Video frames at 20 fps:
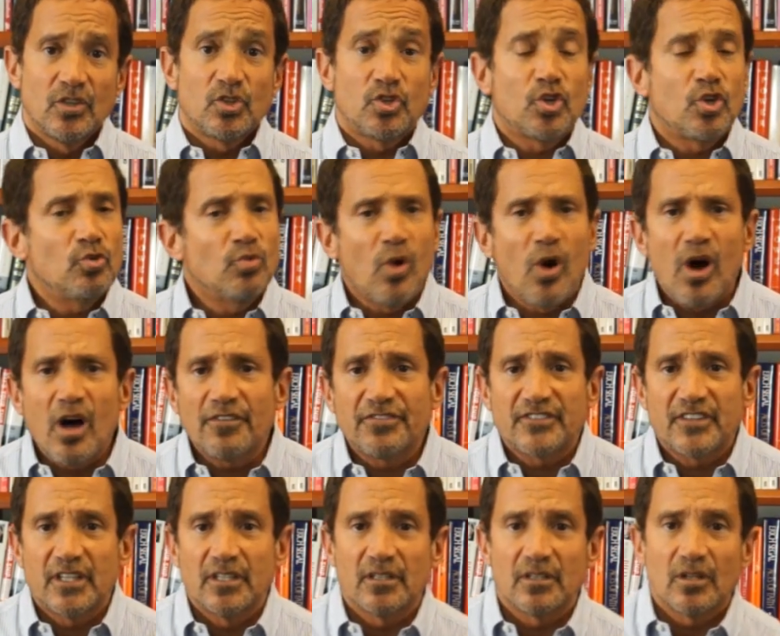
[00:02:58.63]
Too
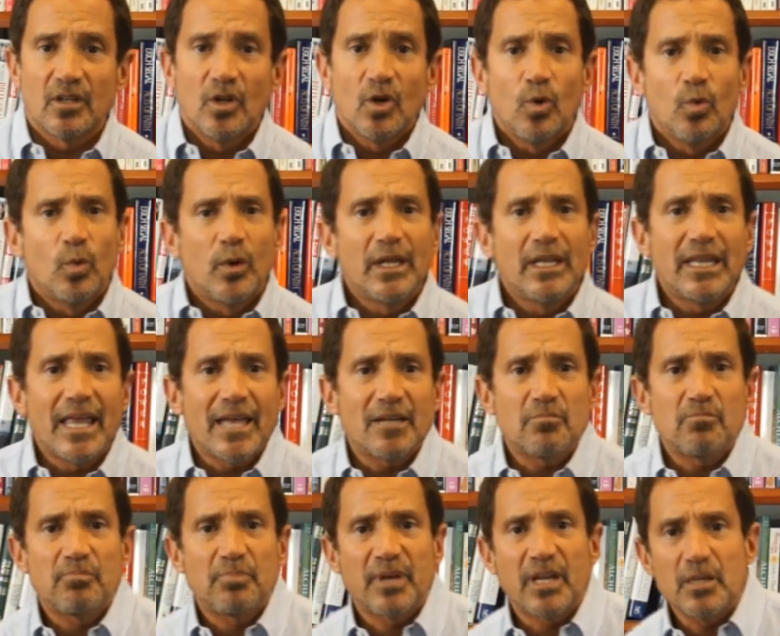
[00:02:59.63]
often, we
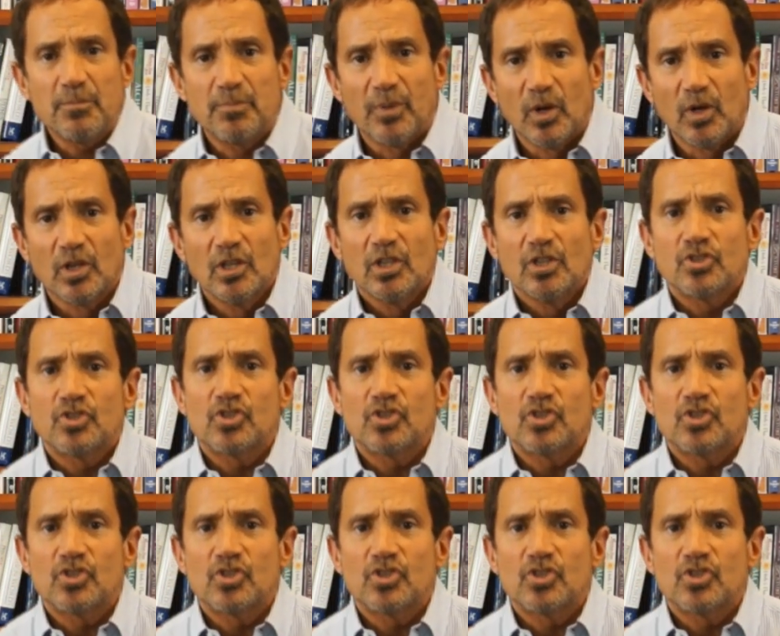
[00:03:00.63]
let people